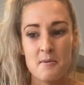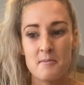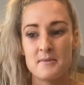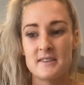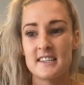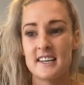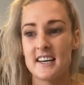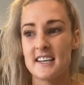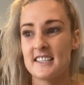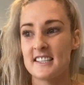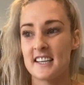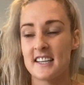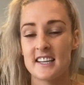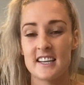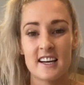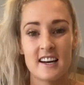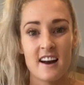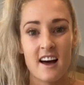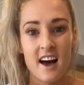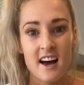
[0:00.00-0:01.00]
say
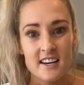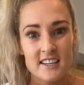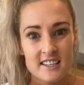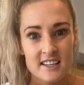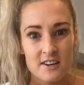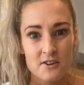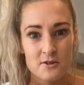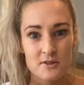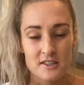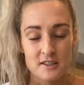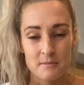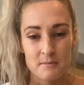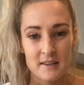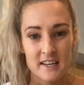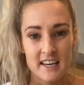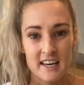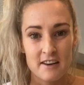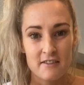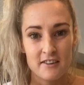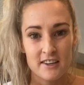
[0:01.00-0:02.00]
something lighter or something
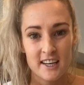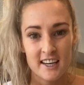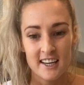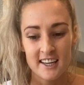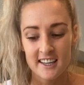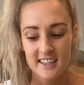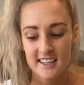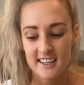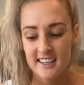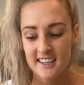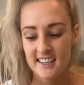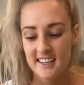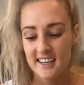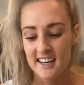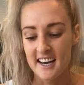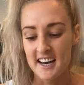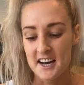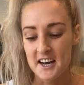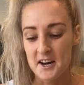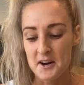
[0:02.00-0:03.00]
heavier,
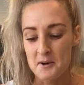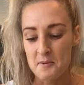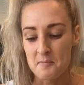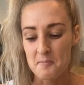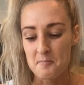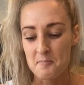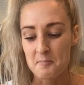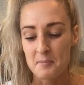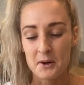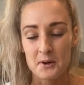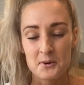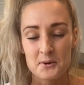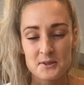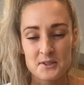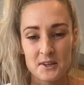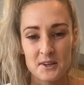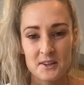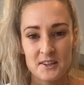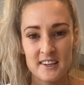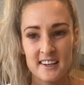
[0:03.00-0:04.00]
but
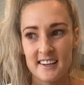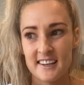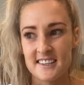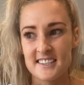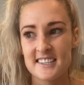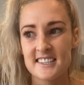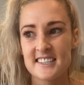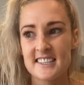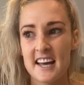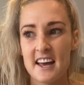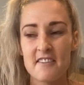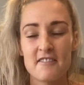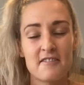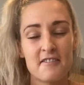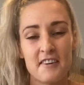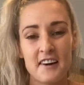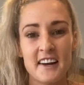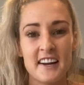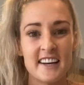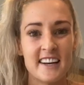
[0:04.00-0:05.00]
also, yeah, just have
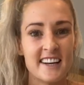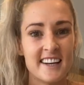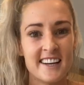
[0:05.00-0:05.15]
fun.